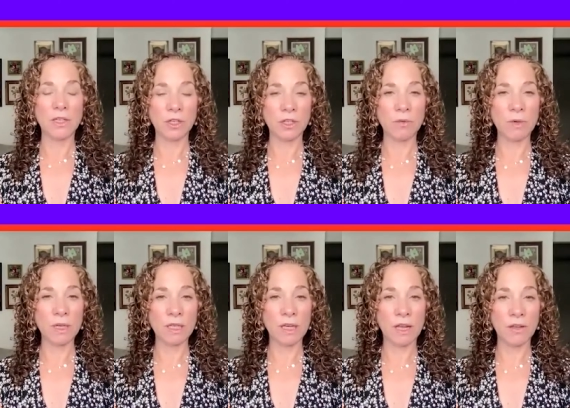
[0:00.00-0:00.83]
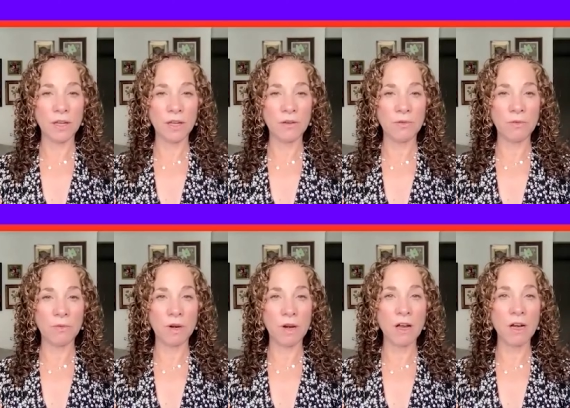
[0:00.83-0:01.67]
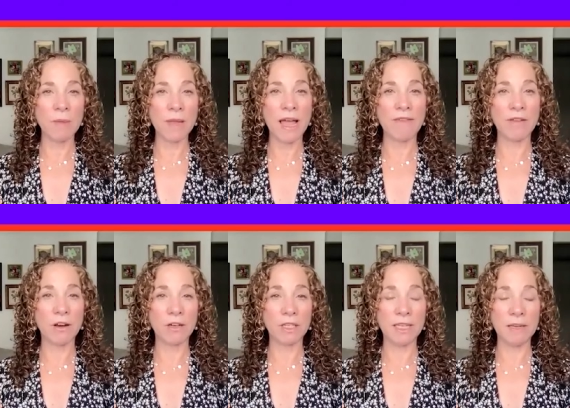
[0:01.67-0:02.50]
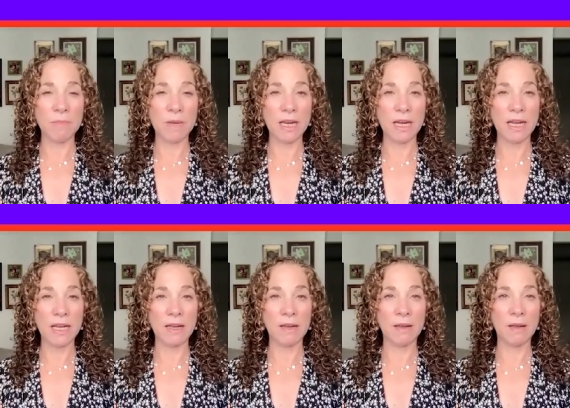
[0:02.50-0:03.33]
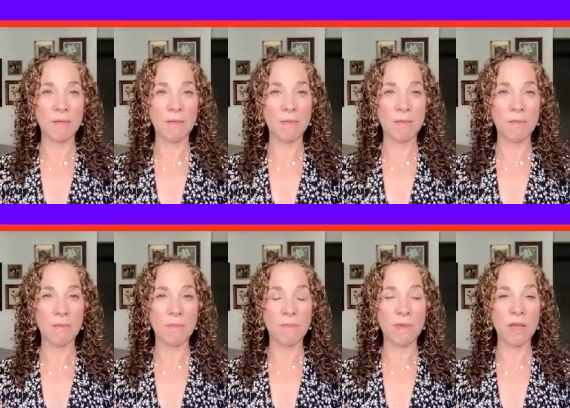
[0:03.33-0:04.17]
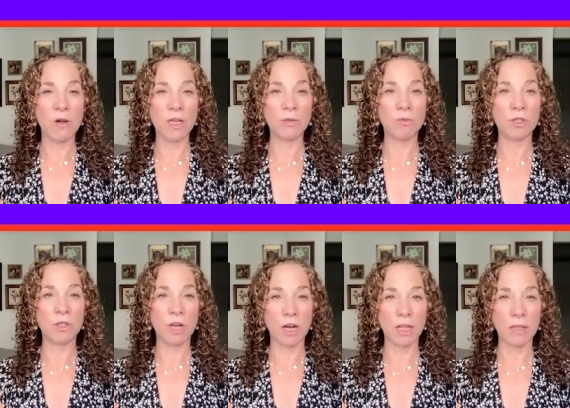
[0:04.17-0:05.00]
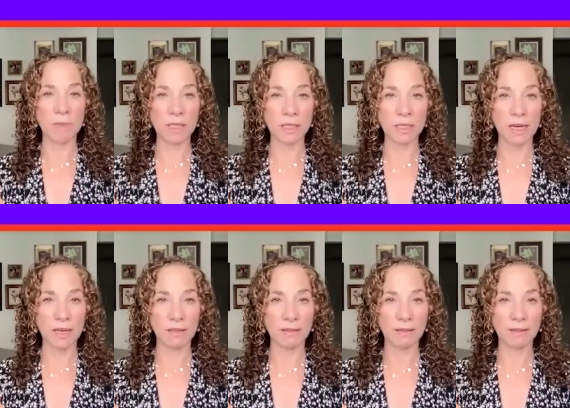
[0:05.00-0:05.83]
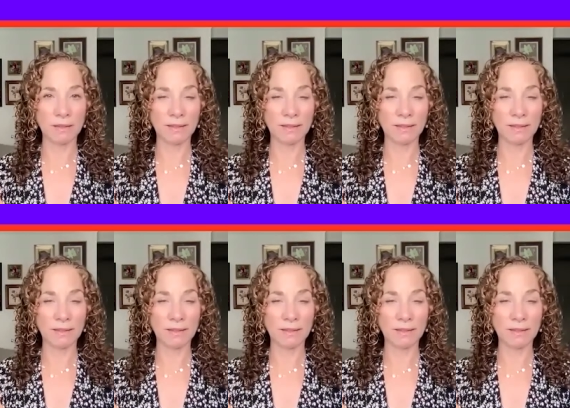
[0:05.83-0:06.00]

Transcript: I just want to tell you, we're not going to be having our team meeting because we're shutting the business down.